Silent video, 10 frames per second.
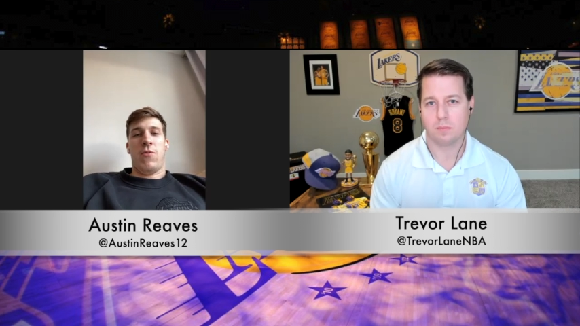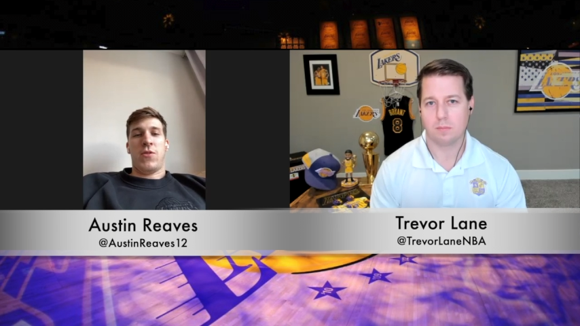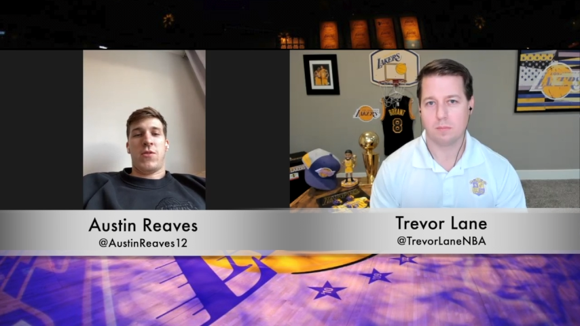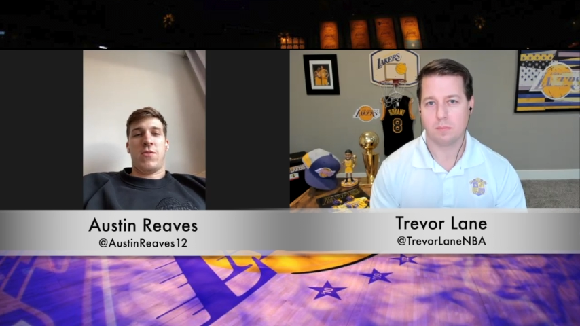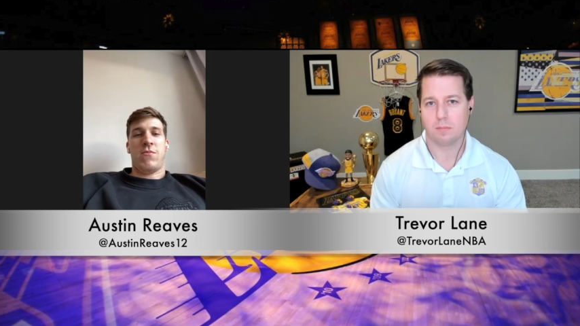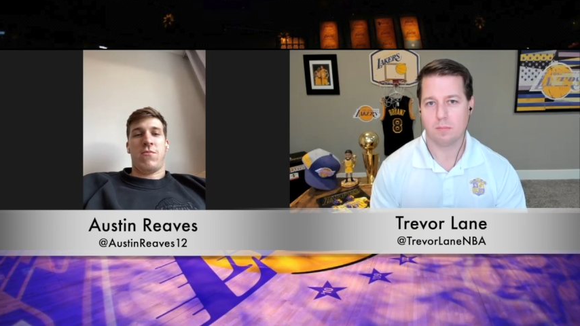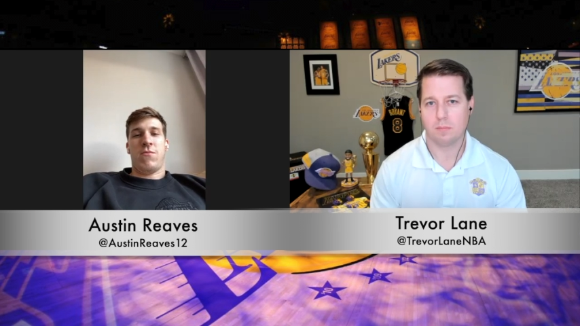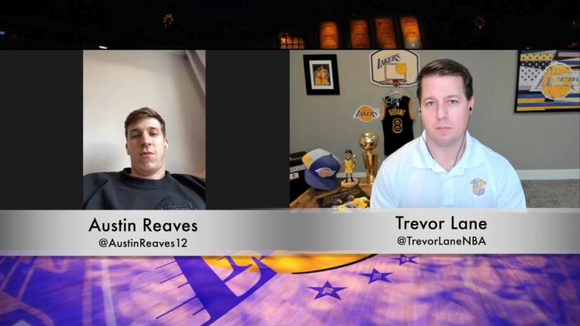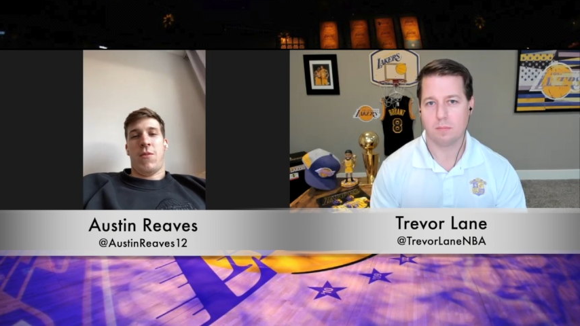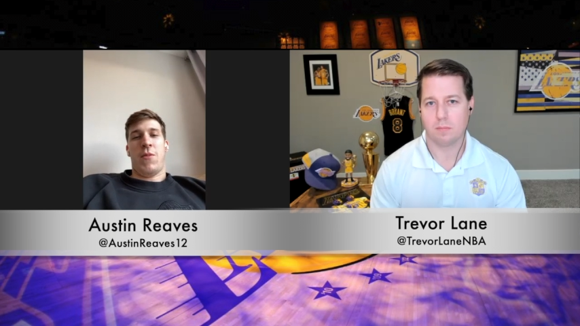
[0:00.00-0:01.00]
Speaker 1: it was,
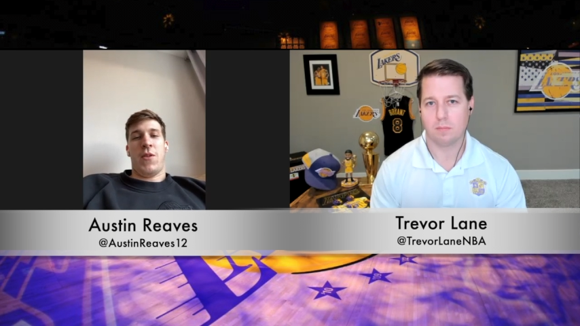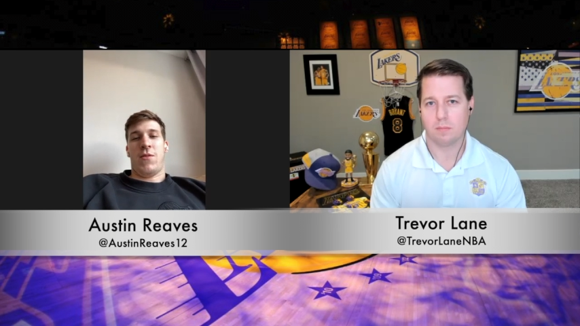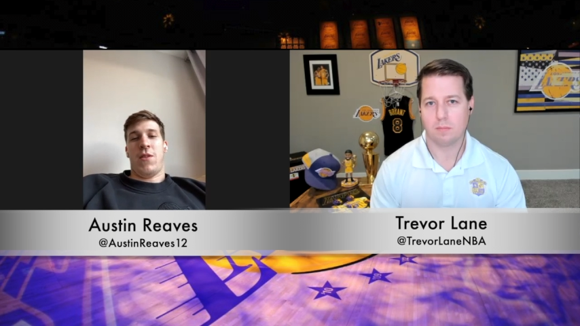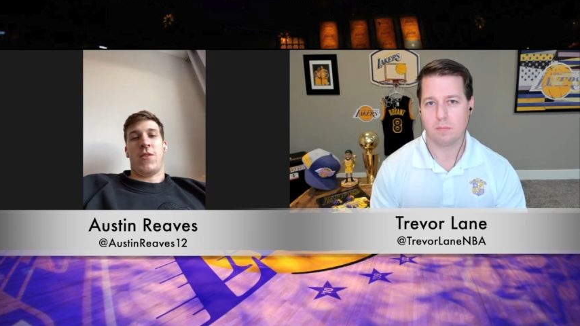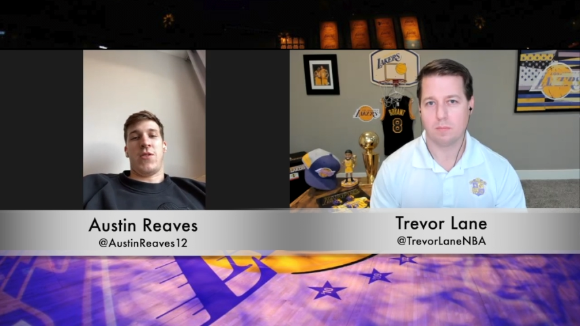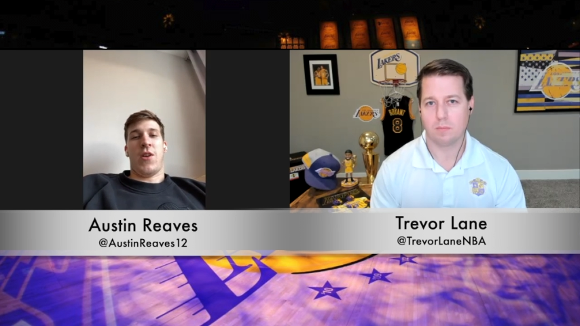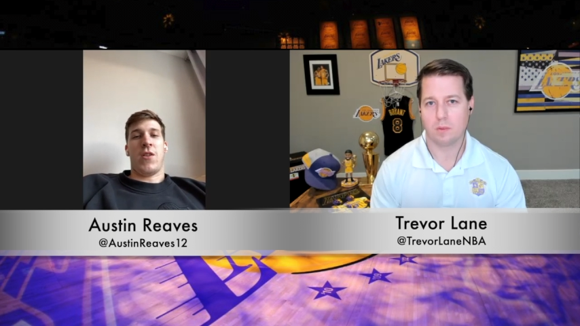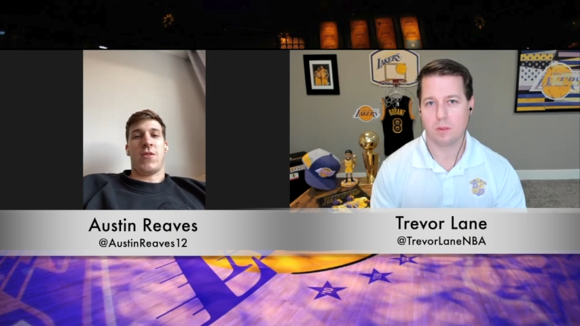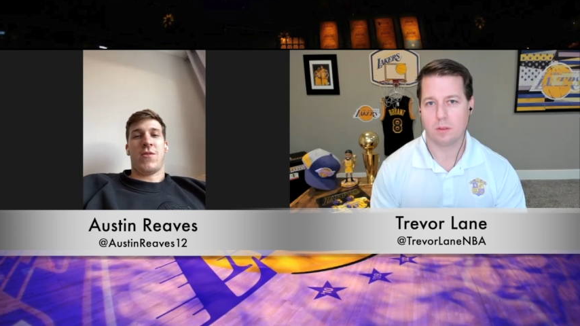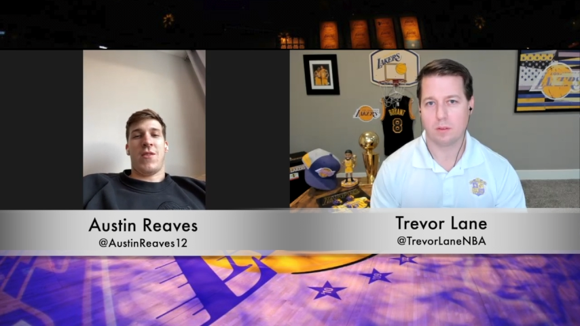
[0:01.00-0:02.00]
I mean, it
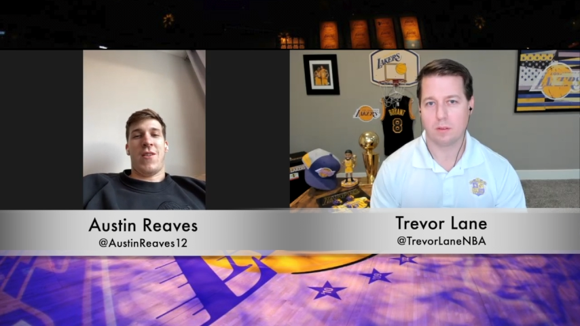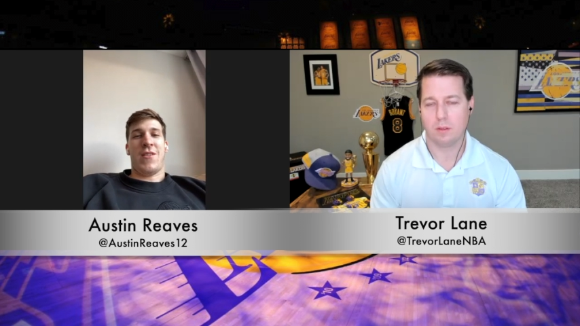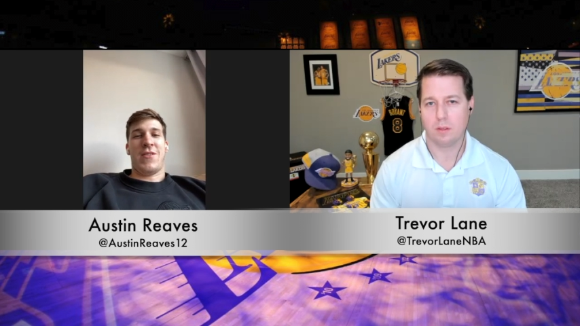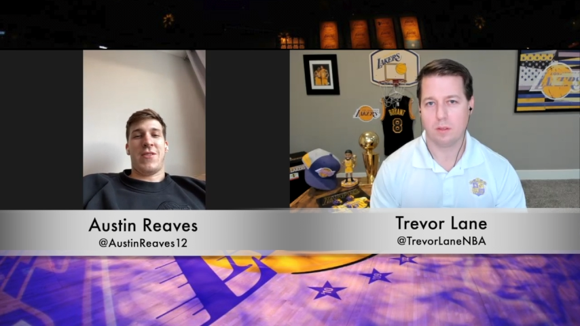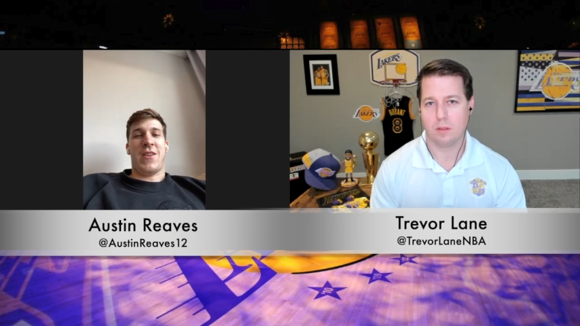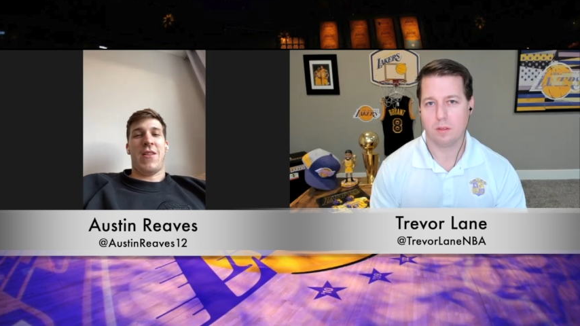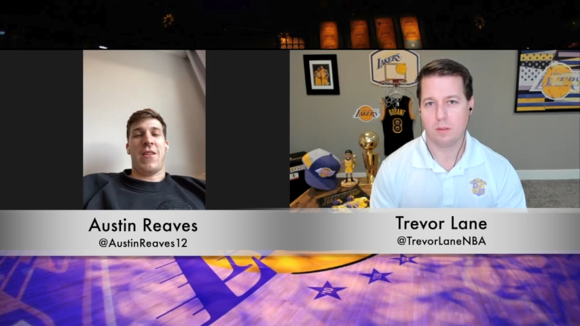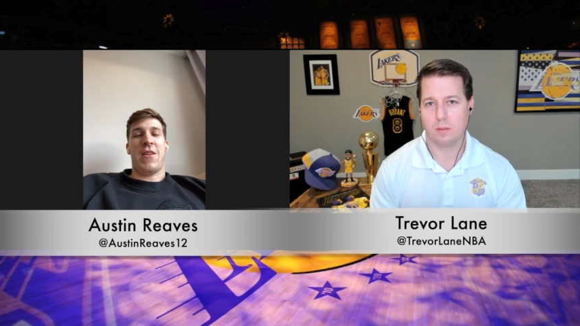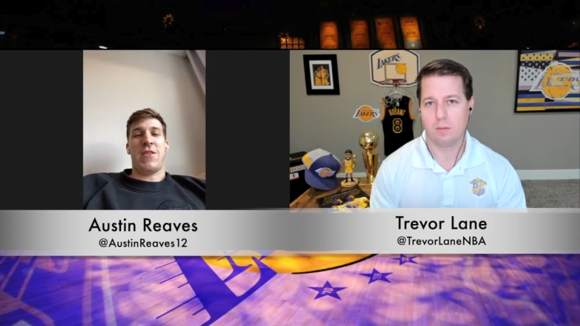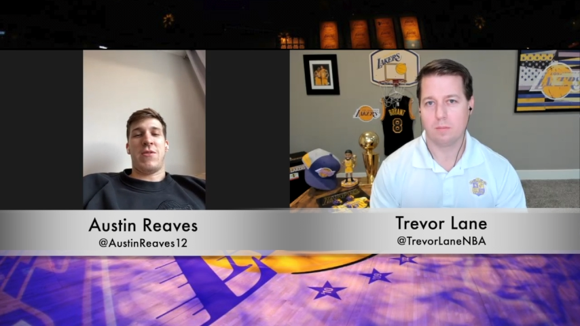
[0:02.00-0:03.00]
sucks uh, to
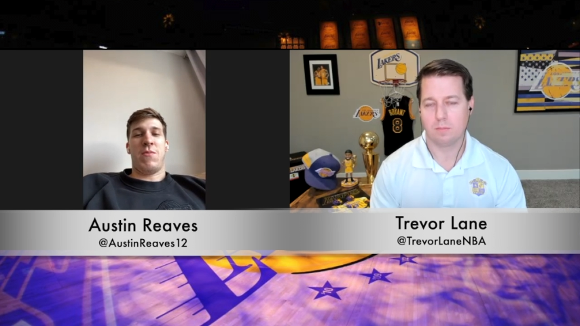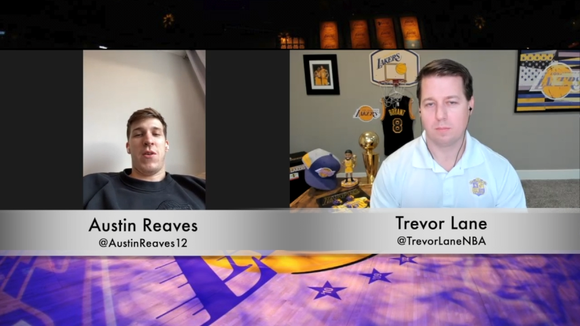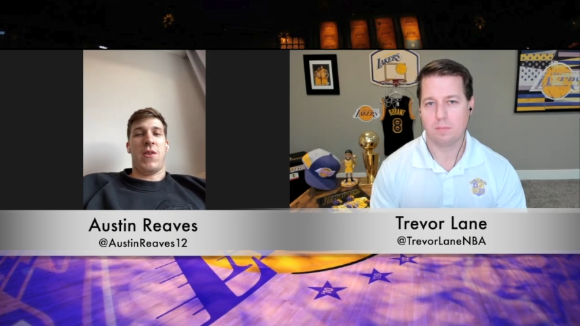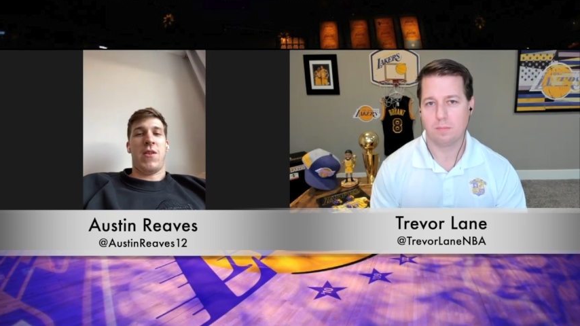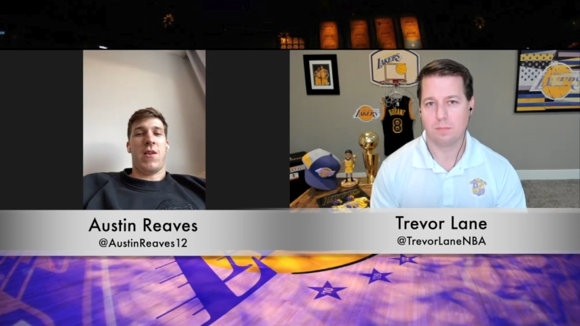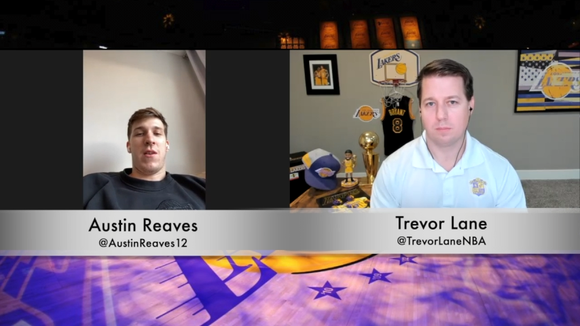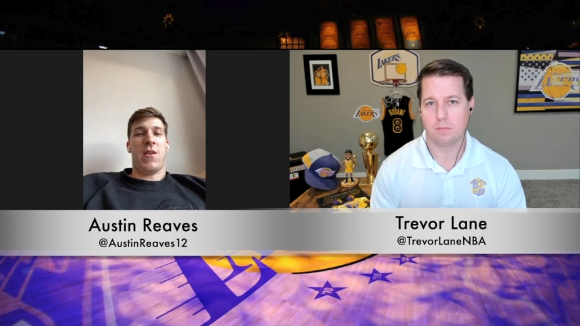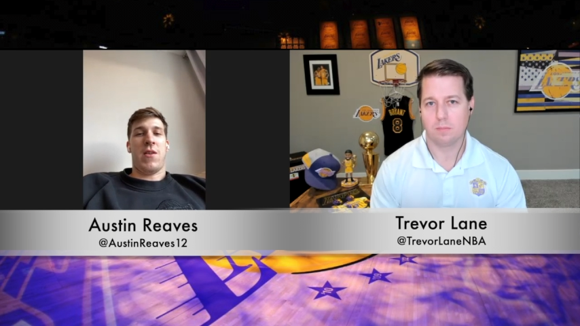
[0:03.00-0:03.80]
say the least, but